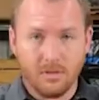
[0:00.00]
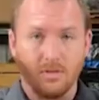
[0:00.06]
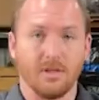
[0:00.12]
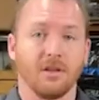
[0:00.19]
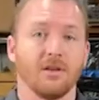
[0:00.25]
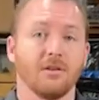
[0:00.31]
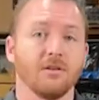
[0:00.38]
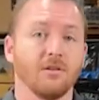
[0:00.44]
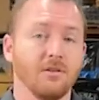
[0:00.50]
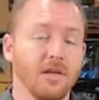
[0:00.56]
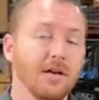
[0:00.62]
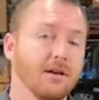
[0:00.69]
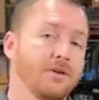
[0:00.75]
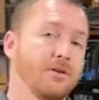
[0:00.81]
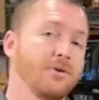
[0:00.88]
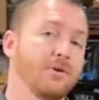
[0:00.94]
then
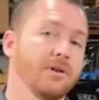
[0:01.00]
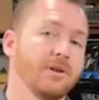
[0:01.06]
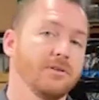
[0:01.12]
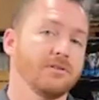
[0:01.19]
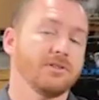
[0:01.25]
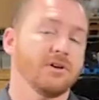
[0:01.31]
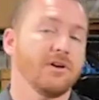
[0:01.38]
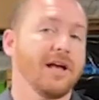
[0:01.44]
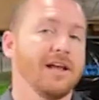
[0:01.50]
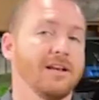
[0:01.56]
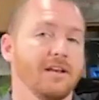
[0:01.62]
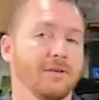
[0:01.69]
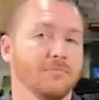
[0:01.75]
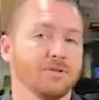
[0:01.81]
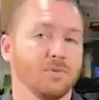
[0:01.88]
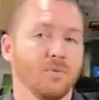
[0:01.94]
yeah, you can start
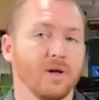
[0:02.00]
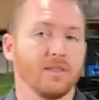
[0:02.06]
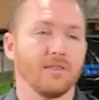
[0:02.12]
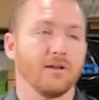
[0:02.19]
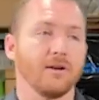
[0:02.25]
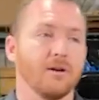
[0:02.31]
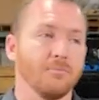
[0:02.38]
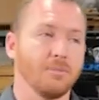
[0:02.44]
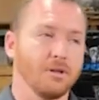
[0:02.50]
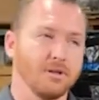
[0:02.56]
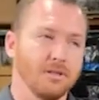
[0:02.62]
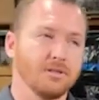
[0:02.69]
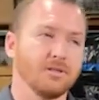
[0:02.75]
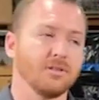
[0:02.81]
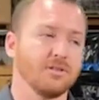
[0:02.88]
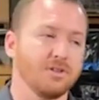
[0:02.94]
adding up some weight there. But
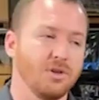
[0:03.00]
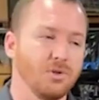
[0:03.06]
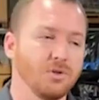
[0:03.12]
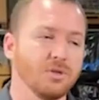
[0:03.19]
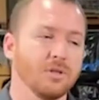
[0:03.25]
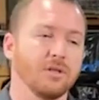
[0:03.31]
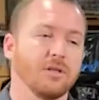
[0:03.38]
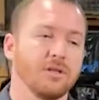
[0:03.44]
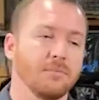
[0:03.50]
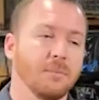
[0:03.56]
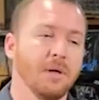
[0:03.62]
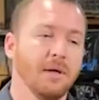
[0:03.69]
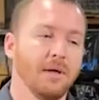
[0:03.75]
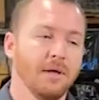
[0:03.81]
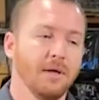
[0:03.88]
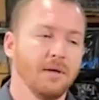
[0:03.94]
this is usually
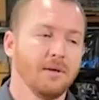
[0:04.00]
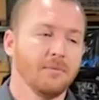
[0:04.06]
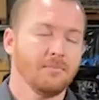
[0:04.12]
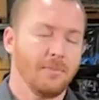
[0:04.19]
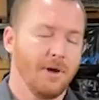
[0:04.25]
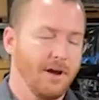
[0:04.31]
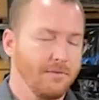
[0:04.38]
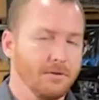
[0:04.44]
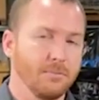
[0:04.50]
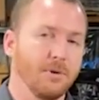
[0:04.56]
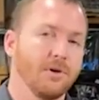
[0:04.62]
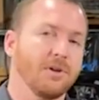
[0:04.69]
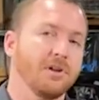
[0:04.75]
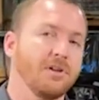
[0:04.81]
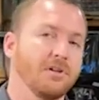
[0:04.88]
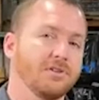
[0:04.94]

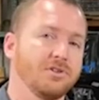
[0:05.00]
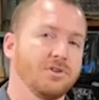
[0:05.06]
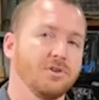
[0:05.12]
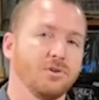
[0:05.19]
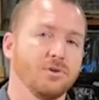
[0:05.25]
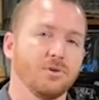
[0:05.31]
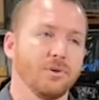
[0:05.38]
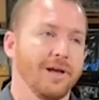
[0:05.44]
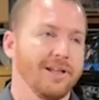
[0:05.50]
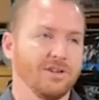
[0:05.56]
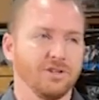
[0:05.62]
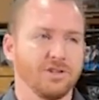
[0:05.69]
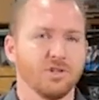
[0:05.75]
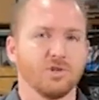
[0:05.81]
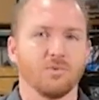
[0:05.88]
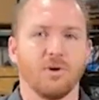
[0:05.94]
aftermarket ECU,
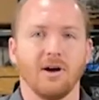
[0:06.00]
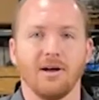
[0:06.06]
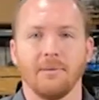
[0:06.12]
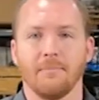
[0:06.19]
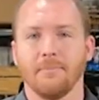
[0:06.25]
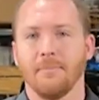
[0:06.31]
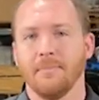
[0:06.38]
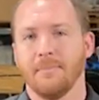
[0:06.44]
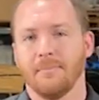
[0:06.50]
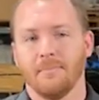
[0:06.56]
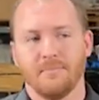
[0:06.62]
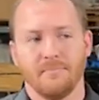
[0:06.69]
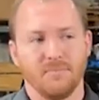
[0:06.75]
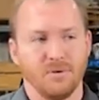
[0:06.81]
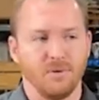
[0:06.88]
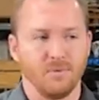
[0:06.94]
engine swap,
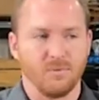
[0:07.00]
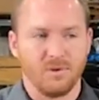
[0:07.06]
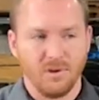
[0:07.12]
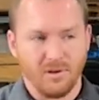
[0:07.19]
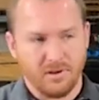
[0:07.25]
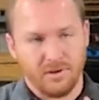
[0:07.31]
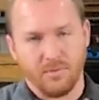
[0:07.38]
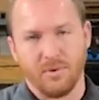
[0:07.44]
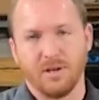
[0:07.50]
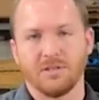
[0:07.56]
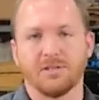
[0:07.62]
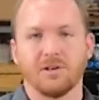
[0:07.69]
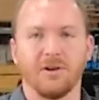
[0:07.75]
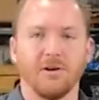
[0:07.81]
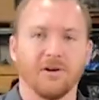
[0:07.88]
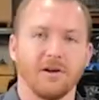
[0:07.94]
you know, gutted race
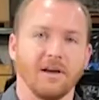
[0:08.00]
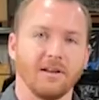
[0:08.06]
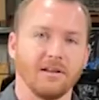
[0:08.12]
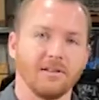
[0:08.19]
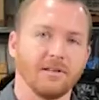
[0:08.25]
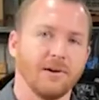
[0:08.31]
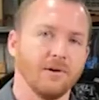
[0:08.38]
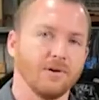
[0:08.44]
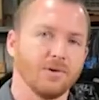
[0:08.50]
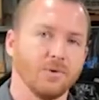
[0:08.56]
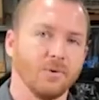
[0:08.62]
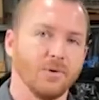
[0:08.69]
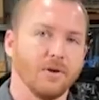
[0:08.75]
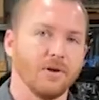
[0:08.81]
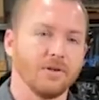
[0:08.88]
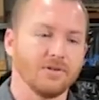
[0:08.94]
car kind of
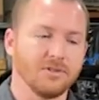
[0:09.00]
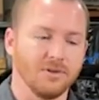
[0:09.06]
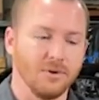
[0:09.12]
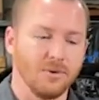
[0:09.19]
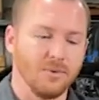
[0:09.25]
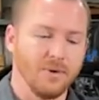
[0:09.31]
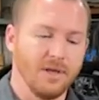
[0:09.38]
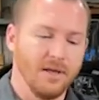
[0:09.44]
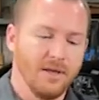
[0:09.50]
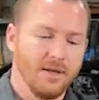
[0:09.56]
territory. So